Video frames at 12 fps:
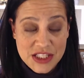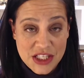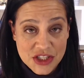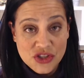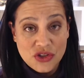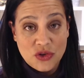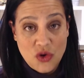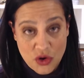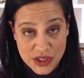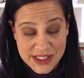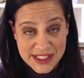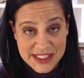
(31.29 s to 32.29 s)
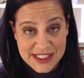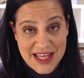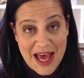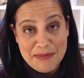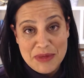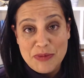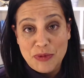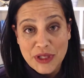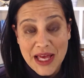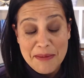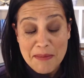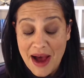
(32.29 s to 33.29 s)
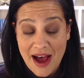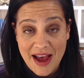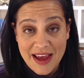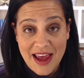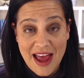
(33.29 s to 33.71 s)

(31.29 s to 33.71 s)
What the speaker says: digital courses that people can buy,